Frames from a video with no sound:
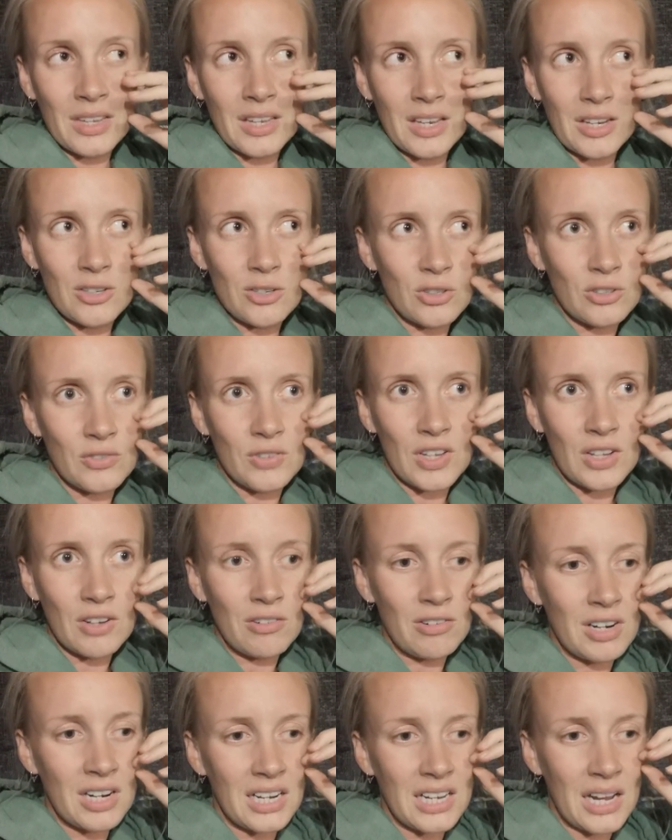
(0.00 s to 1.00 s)
I just feel
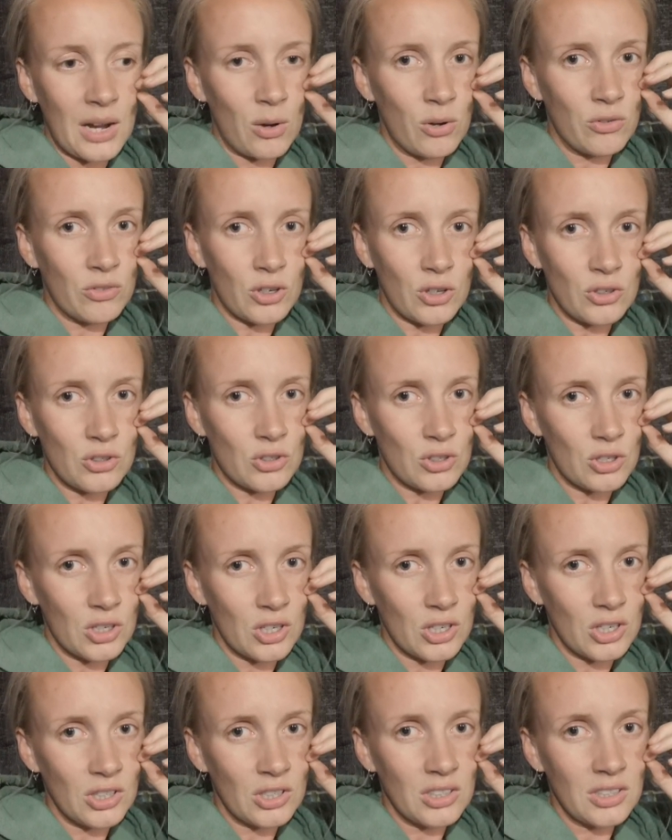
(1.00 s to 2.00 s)
really out of
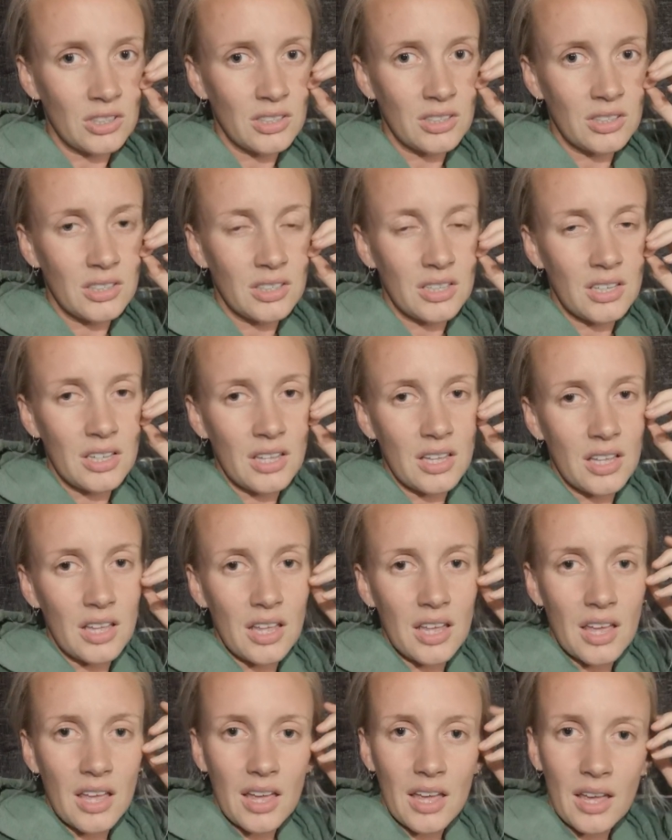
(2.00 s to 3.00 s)
control.
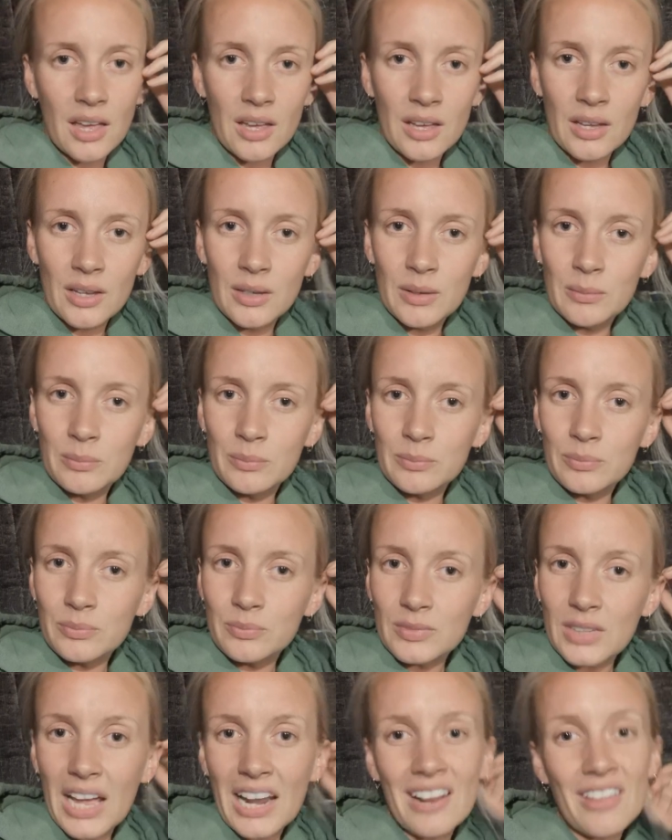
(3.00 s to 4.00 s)
And
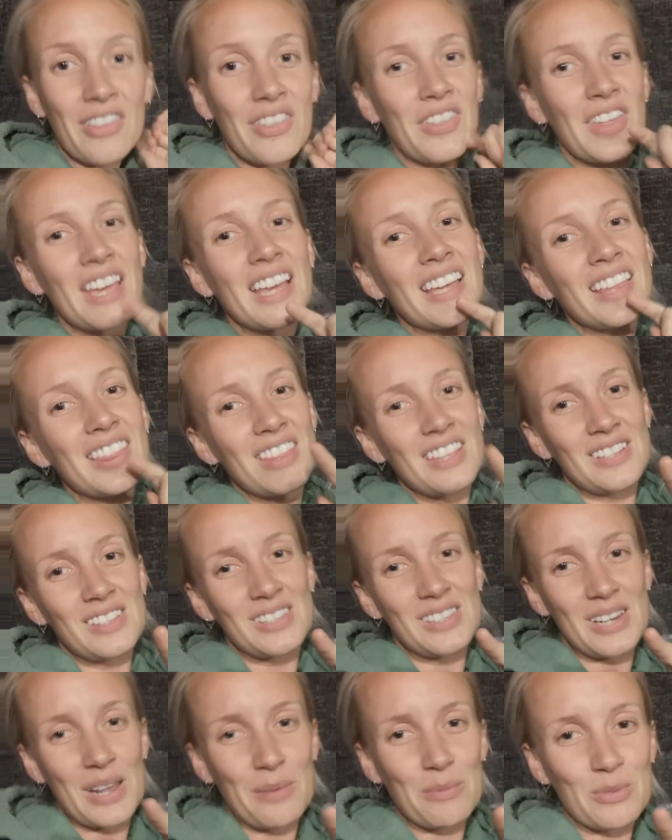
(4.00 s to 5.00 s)
I think this
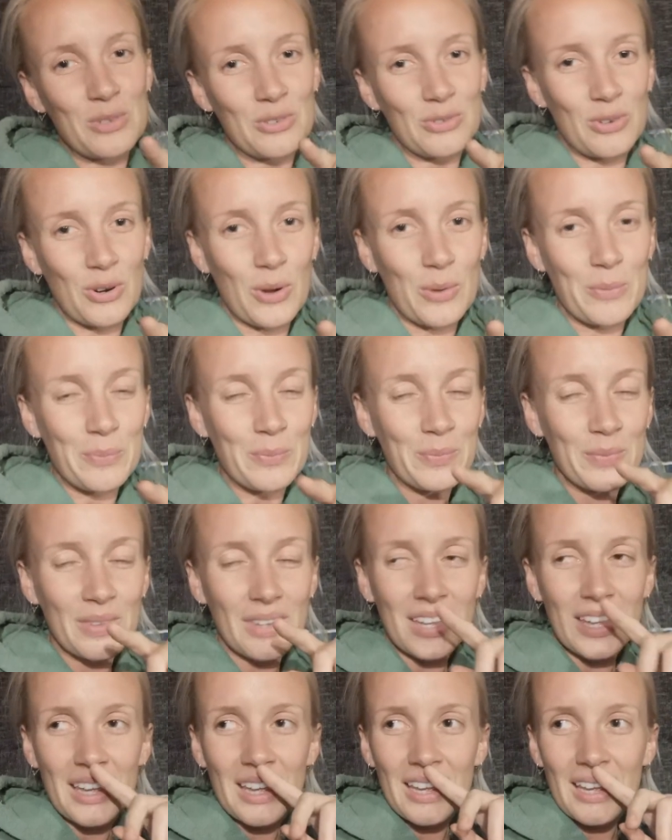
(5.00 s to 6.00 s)
stems from
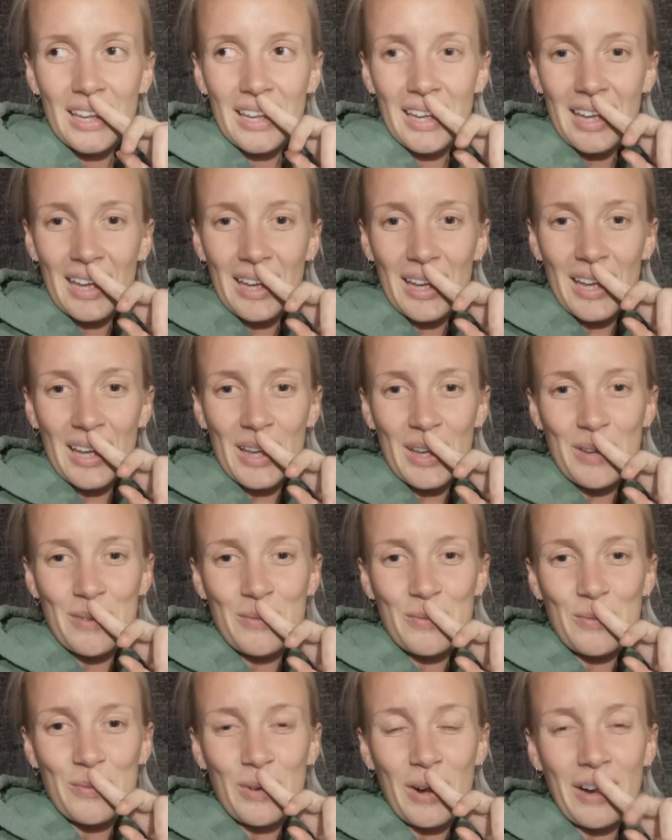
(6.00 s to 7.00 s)

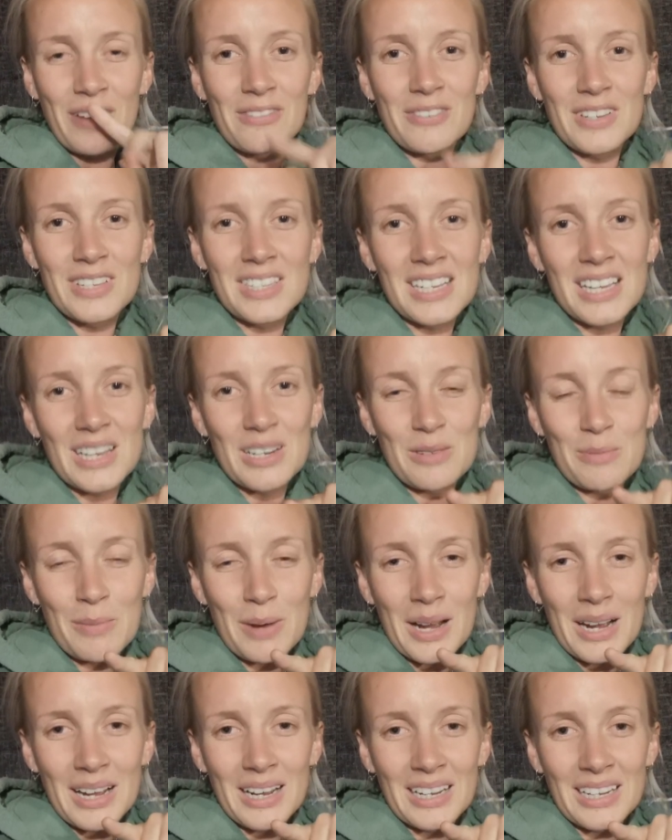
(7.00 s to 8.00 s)
I visited
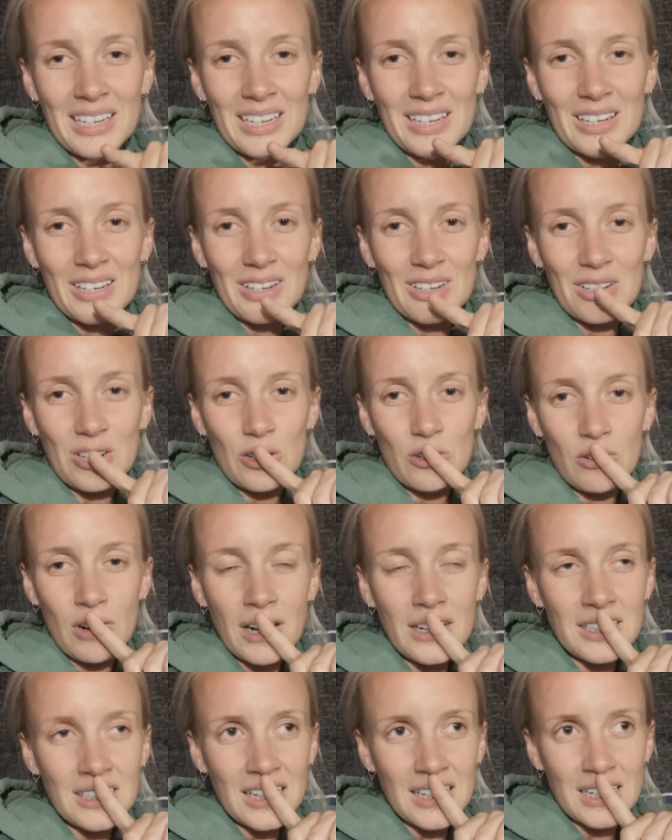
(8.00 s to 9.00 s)
my
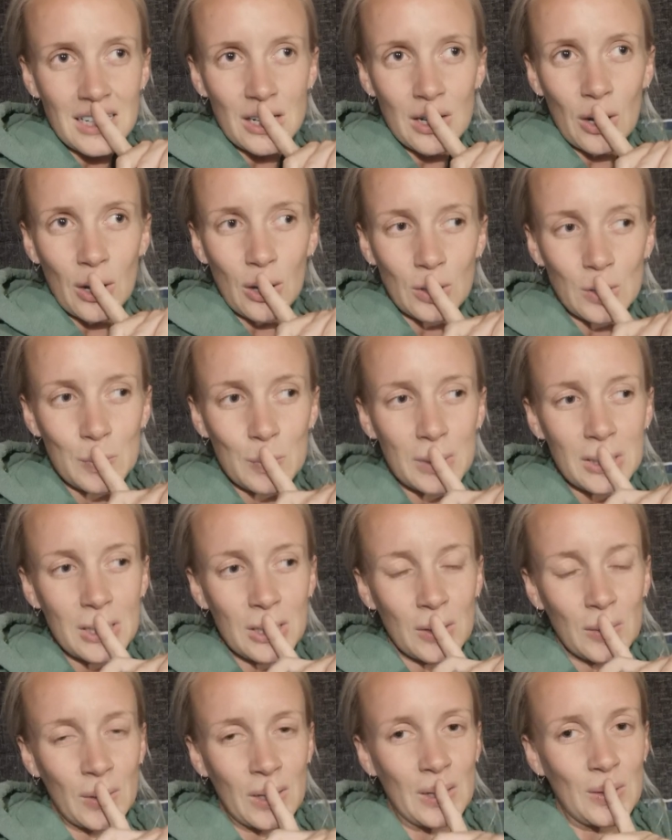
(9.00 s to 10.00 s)
granddad in
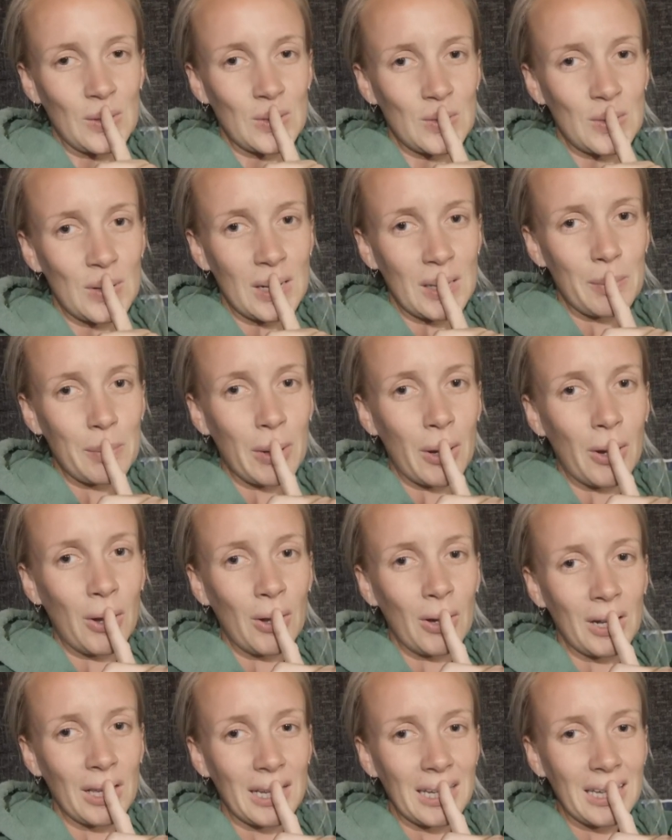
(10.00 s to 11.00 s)
hospital when he was really
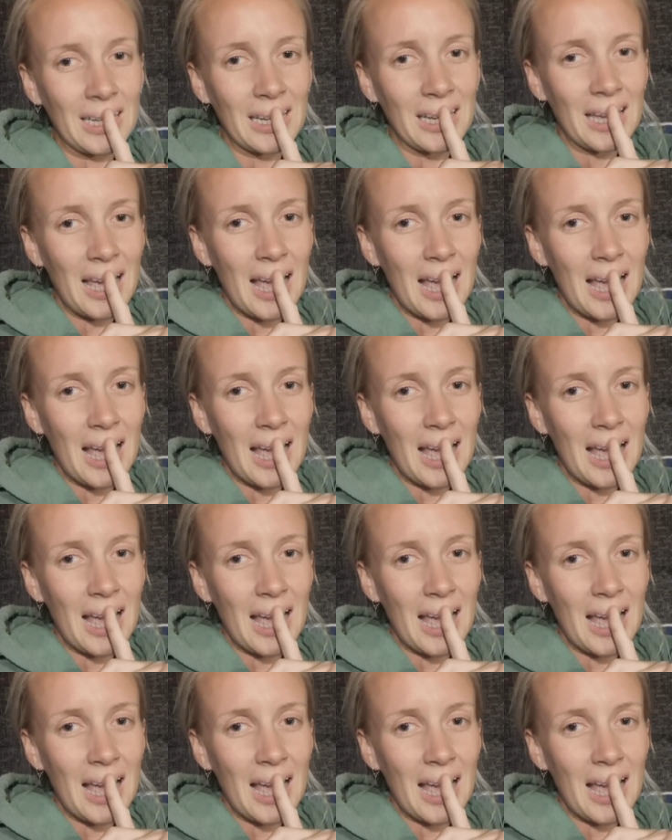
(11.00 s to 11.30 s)
poorly,